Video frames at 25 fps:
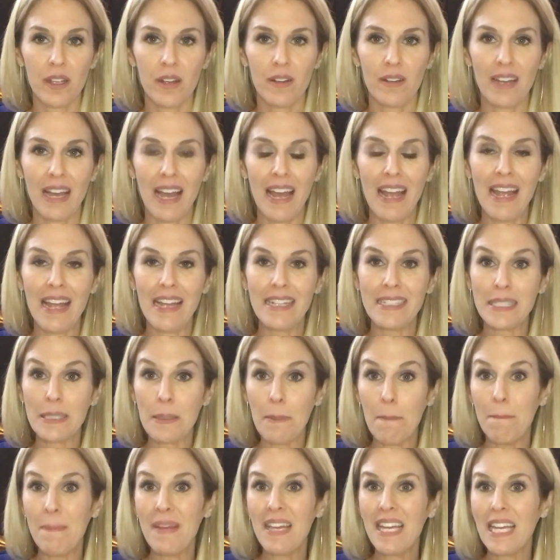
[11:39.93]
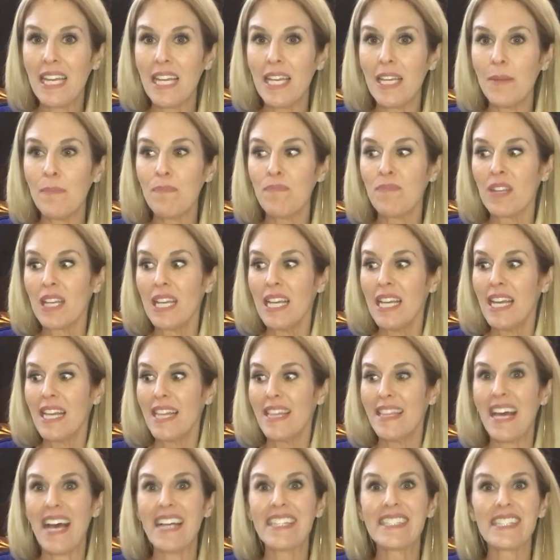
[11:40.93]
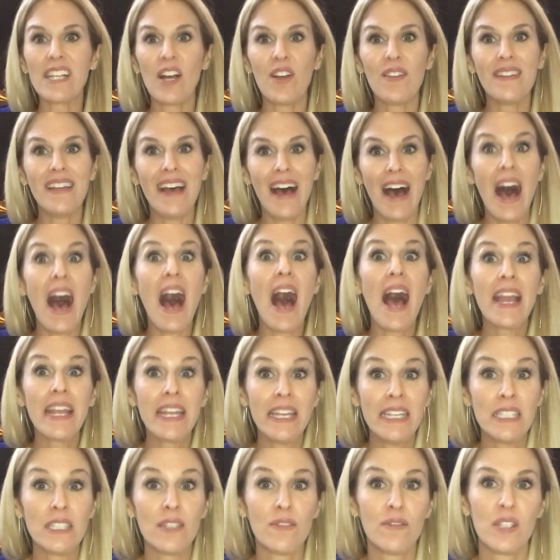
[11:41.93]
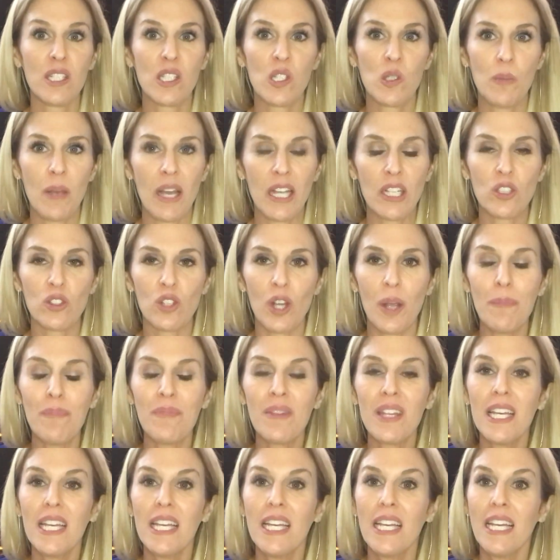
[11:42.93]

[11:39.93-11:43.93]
Okay, and to me, that's on the high end of the spectrum.